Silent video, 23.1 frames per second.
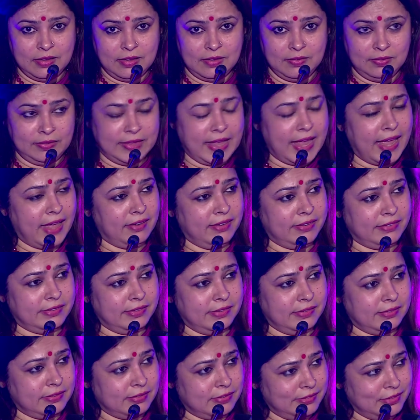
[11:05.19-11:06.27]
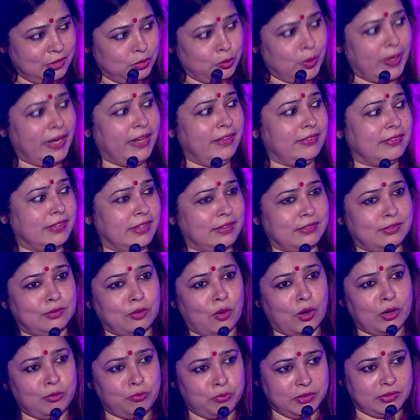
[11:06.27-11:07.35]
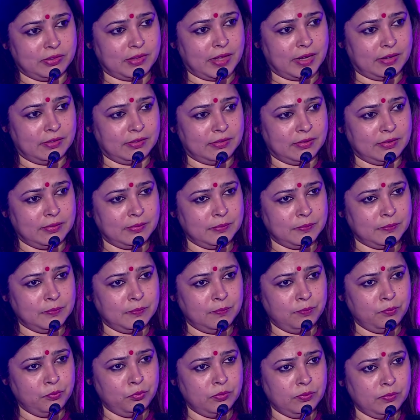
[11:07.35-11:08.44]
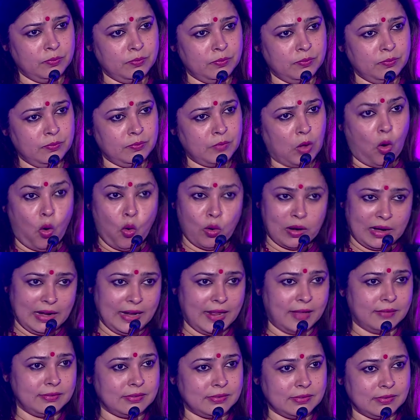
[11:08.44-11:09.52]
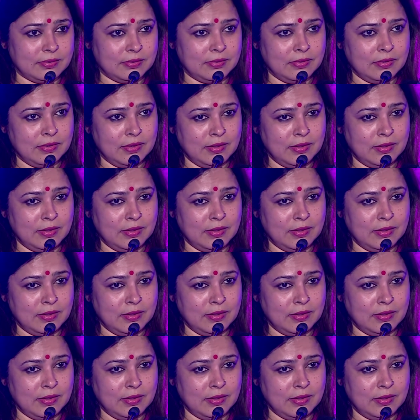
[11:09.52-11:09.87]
There it is 26 odd percent or less.